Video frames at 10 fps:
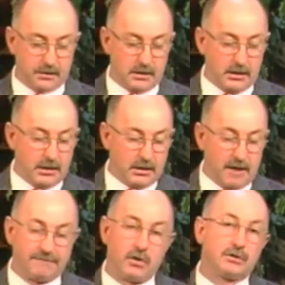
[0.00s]

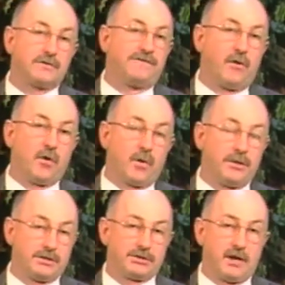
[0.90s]
Now, verse 4,
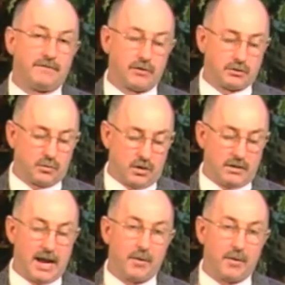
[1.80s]
we just saw verse 1.